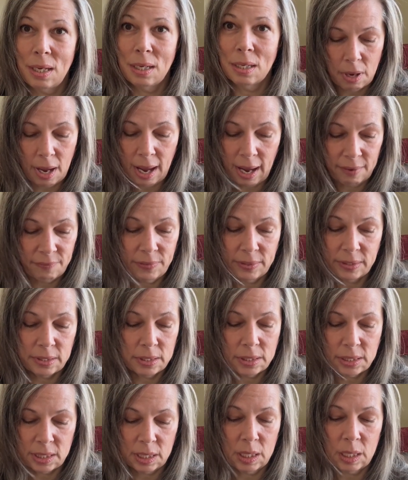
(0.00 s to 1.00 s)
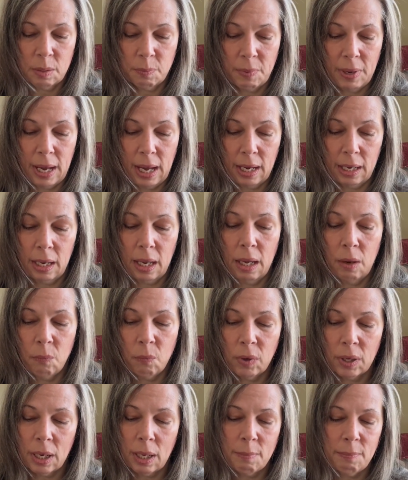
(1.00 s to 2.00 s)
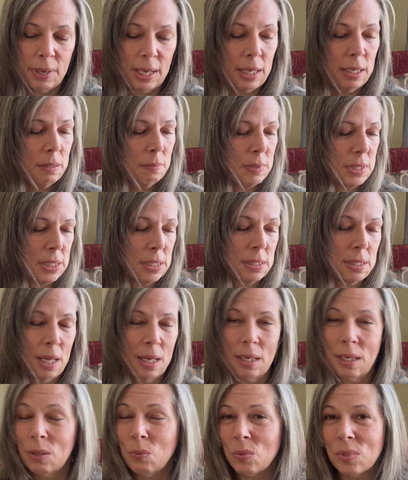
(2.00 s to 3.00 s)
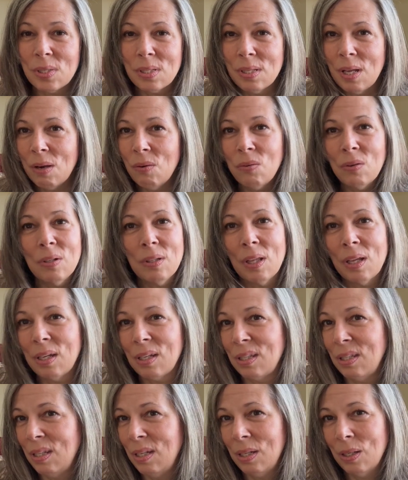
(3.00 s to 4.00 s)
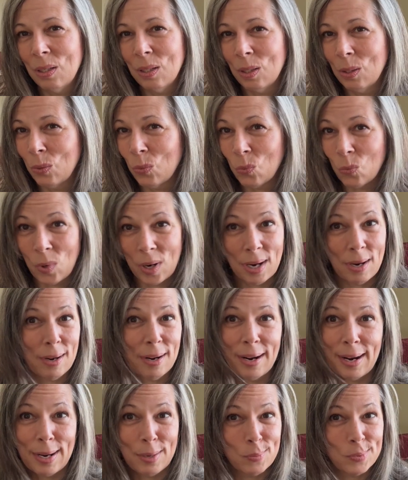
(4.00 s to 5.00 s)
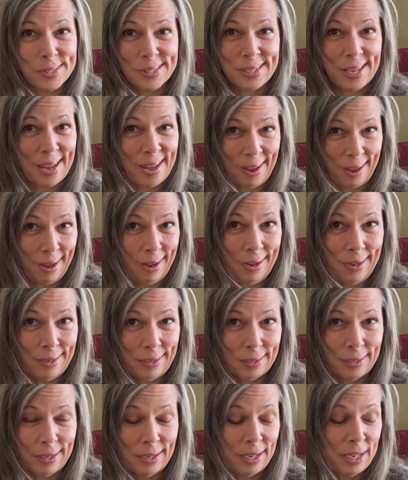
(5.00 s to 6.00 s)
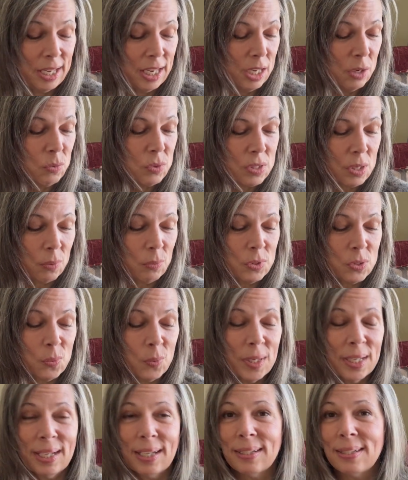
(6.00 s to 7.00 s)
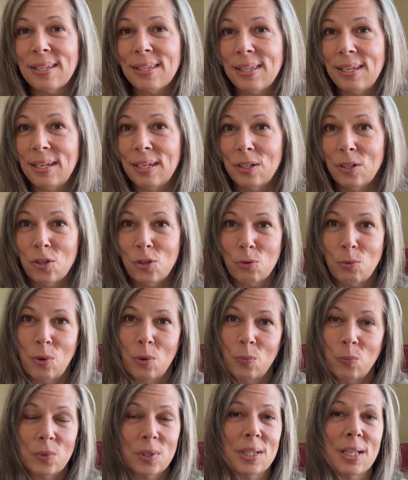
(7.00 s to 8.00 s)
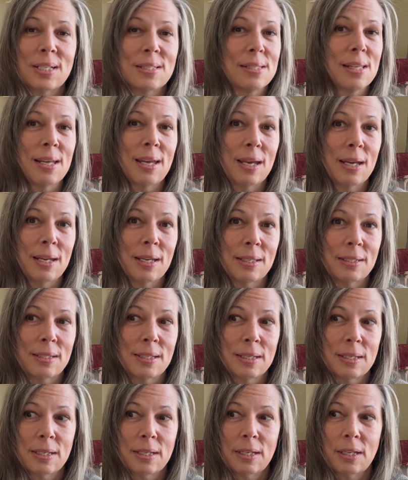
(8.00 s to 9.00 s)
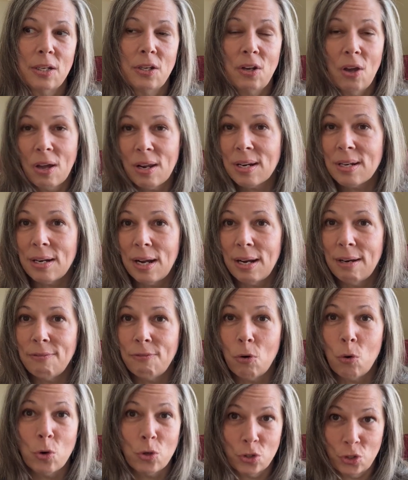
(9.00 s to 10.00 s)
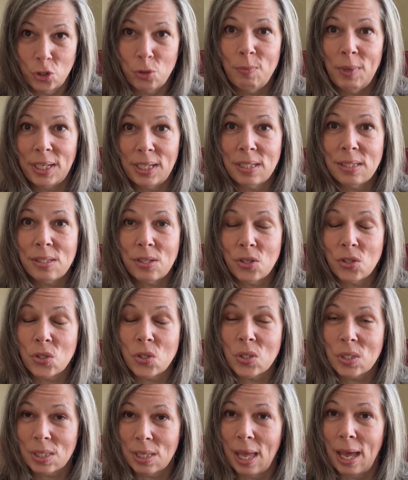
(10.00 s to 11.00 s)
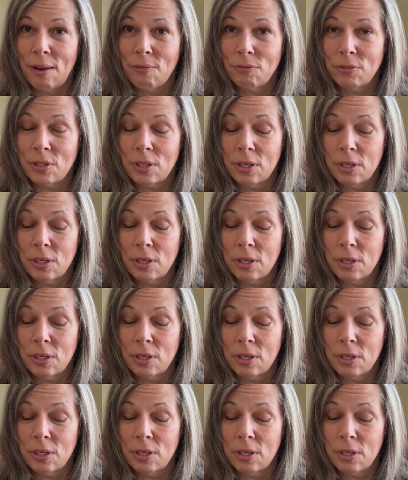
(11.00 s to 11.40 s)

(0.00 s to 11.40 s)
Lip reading: having to think back. And when I made a mistake, it was never like near where I was at. It was always when I got to the end of the row and realized I had not enough or too many stitches left